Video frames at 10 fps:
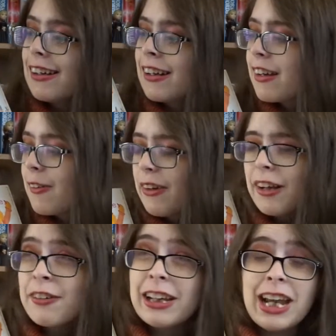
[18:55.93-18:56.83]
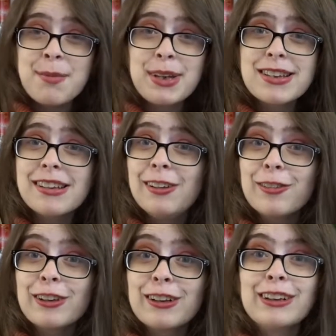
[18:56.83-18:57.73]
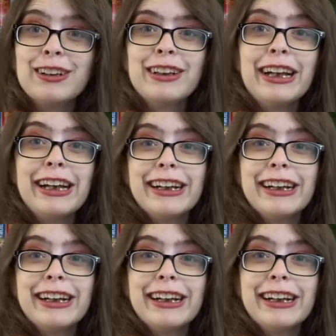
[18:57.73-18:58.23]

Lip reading: and then we have a nameless elf currently.